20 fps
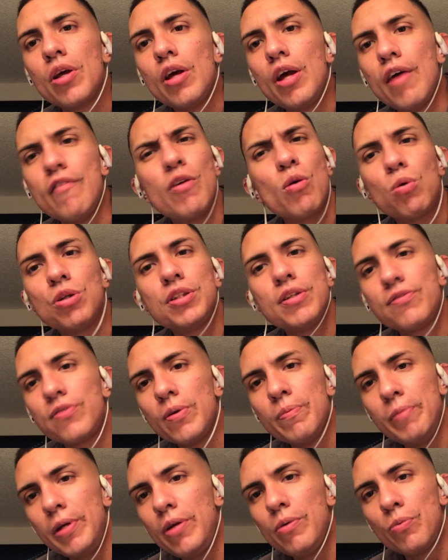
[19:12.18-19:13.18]
If it wasn't
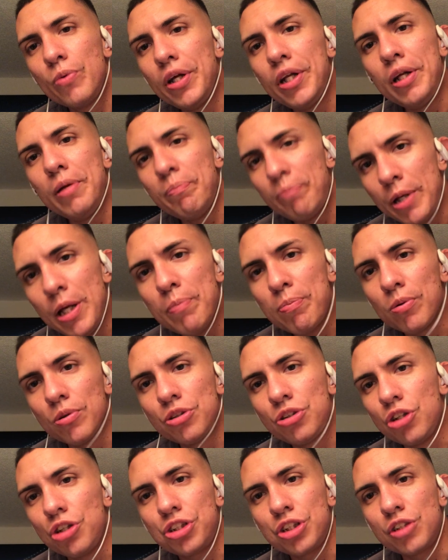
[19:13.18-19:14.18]
for me reading people
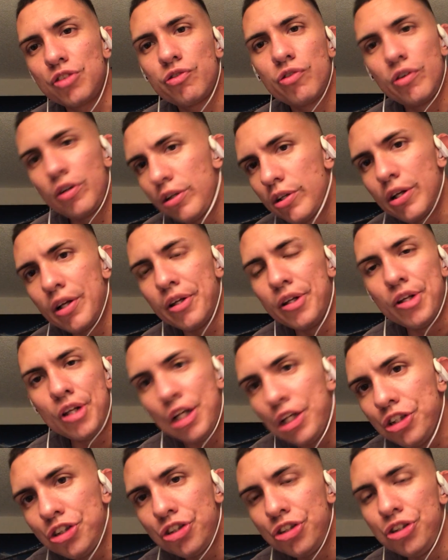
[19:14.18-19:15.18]
such as Friedrich
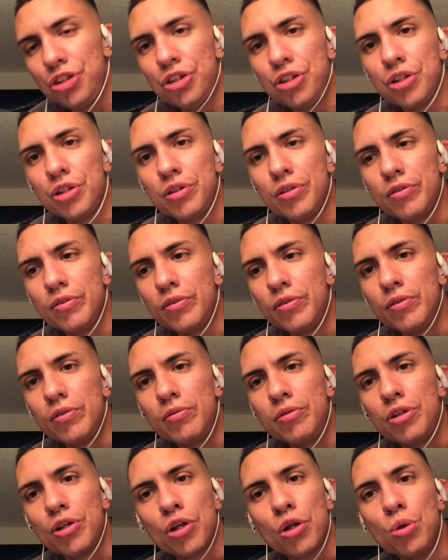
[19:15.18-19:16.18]
Nietzsche and
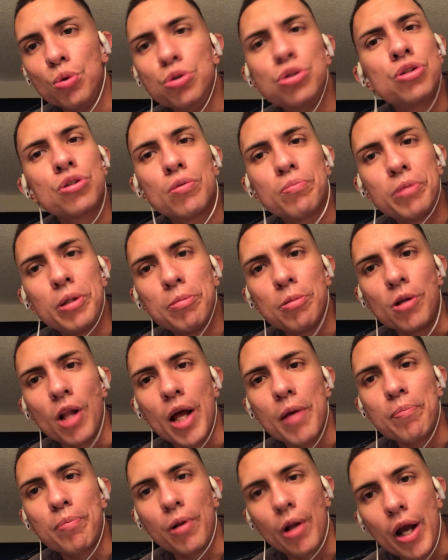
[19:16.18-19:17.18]
delusional people
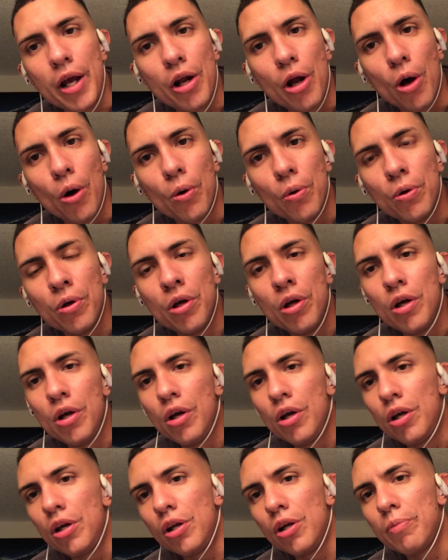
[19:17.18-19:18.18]
like Plato,
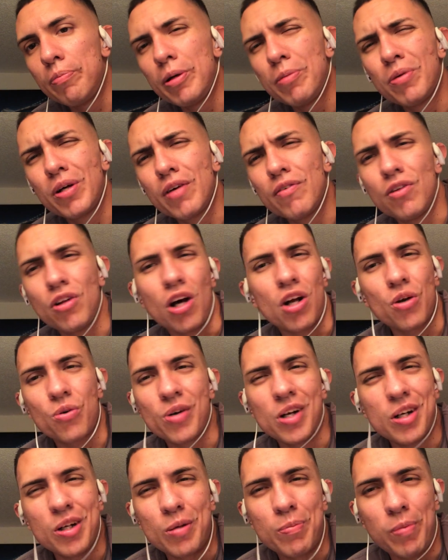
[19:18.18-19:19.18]
you know, people give a lot of
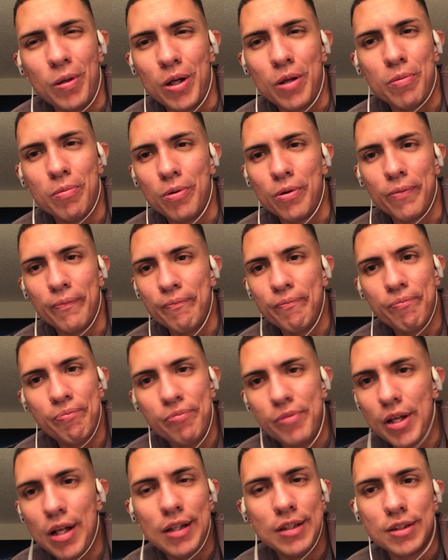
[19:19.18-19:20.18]
credit to Plato, but
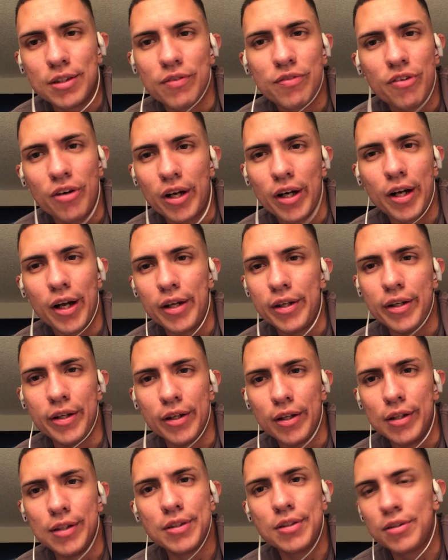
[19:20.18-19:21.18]
he's a fucking
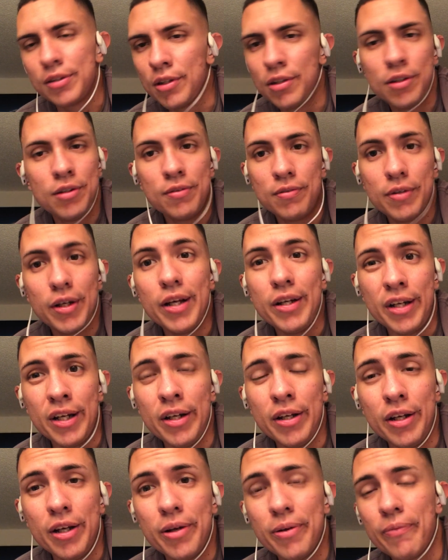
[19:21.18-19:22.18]
idealist, an
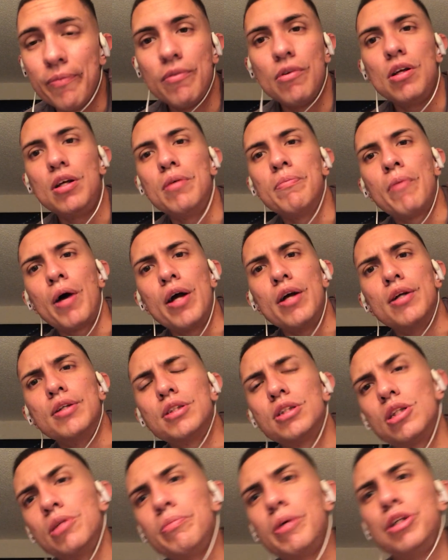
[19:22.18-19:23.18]
idiot in my
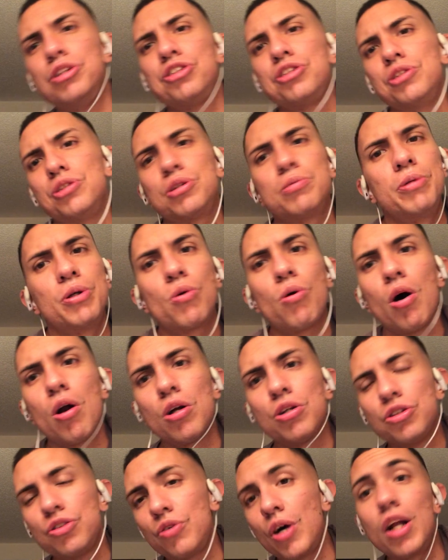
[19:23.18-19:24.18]
estimation, to be quite
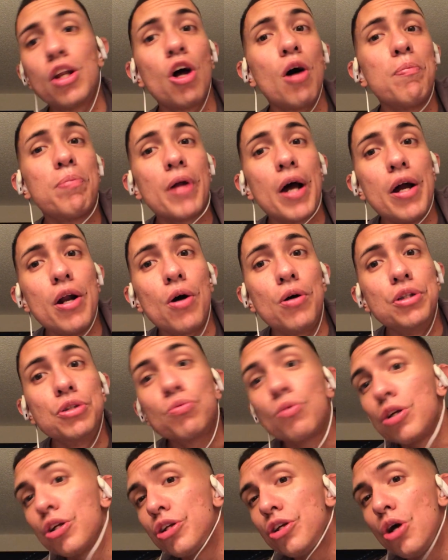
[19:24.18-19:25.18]
honest with you. I love Plato, he's
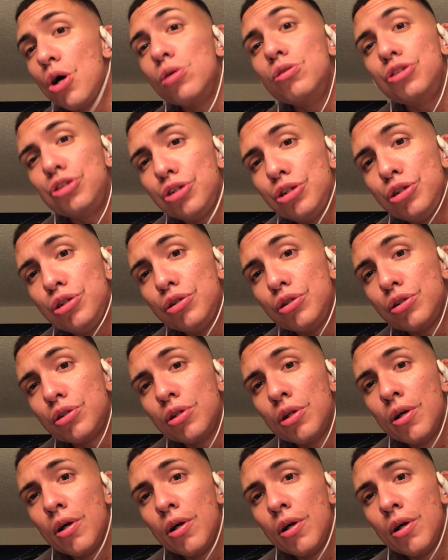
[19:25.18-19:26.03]
one of the OGs.